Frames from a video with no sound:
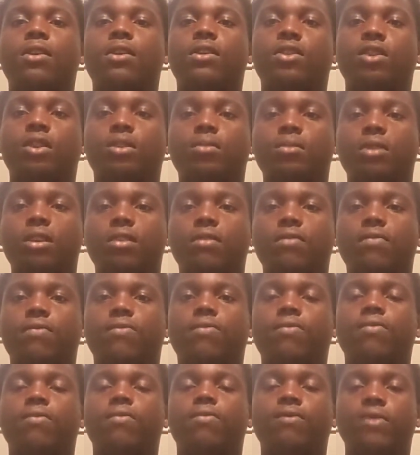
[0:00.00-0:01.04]
It's gonna be the
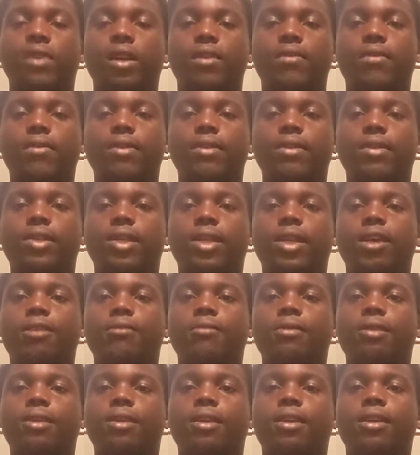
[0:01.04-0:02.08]
very same
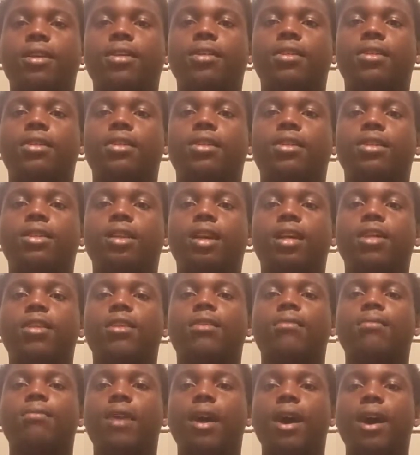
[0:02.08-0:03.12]
thing to take
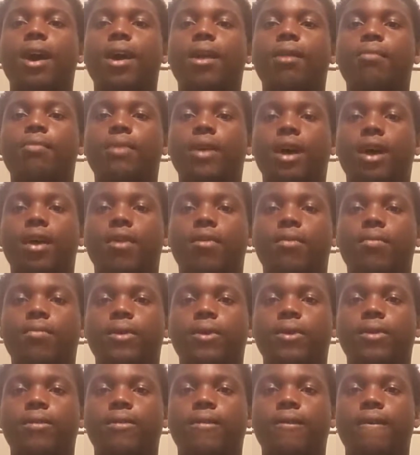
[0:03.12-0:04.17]
them out of power,
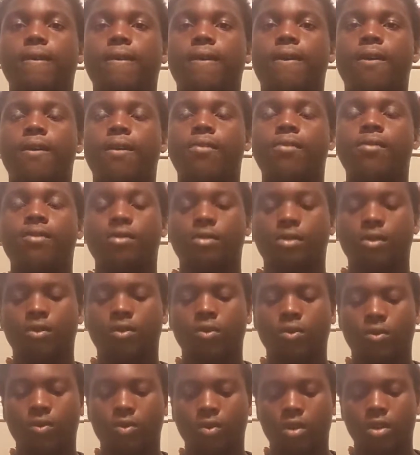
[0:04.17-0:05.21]
man.
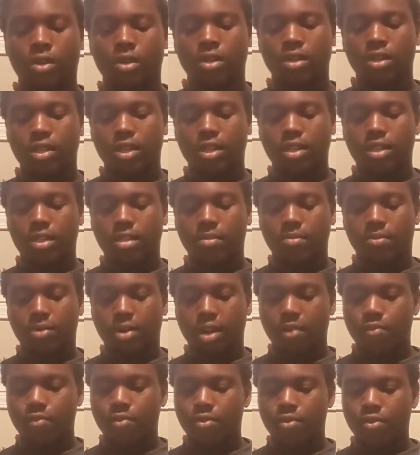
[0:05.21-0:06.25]
So this is
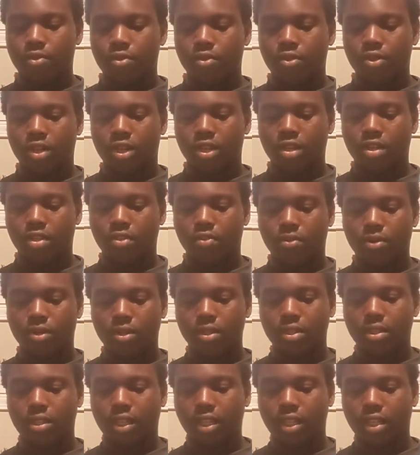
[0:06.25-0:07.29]
Proverbs chapter
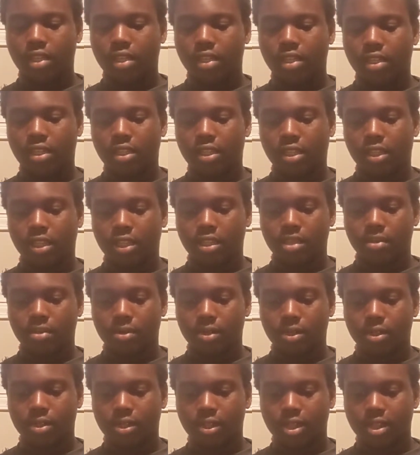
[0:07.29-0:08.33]

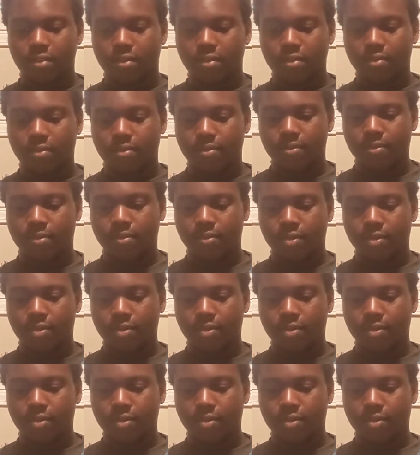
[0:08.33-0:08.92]
26:27.